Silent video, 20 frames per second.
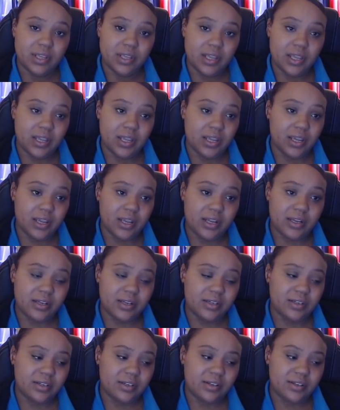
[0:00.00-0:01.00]
And
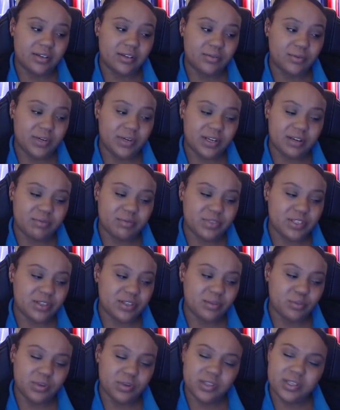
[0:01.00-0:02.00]
when it comes to
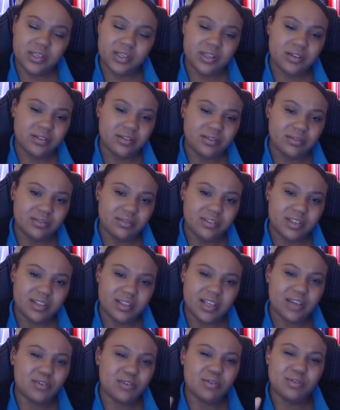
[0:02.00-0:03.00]
the bullying,
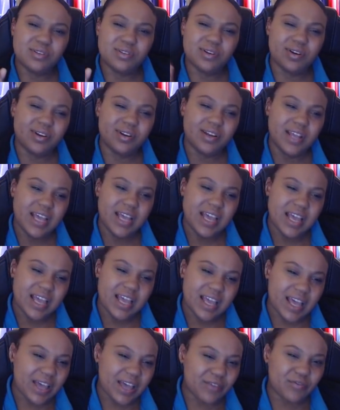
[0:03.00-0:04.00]
that goes on
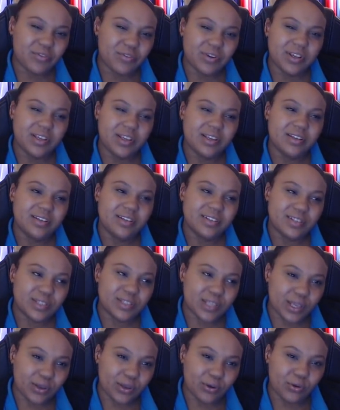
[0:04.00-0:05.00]
every
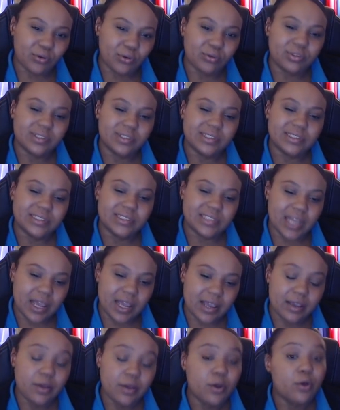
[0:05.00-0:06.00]
single
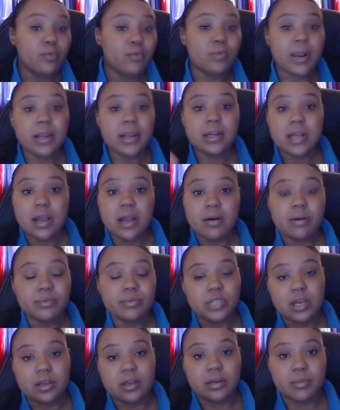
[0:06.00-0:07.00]
day. Right now I'm
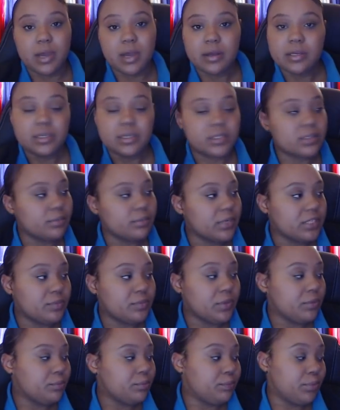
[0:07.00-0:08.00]
talking about it and somebody's
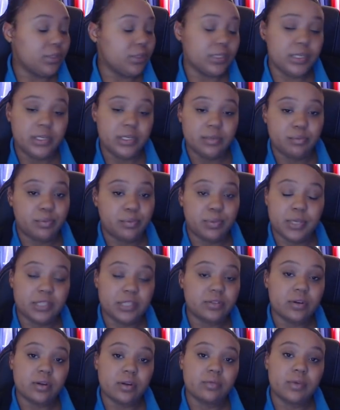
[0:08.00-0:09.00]
being bullied and
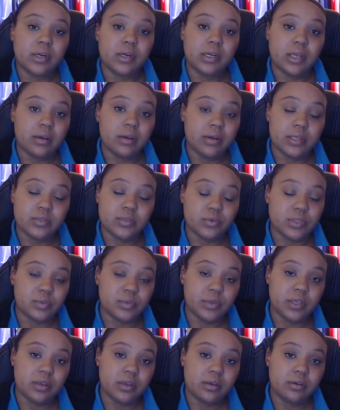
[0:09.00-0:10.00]
picked on right now as we
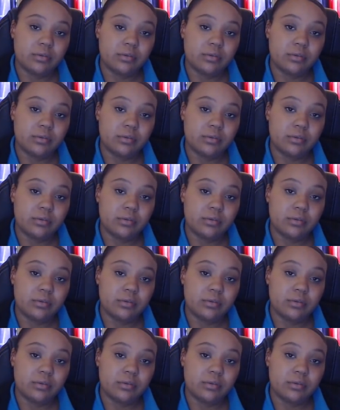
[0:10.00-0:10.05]
speak.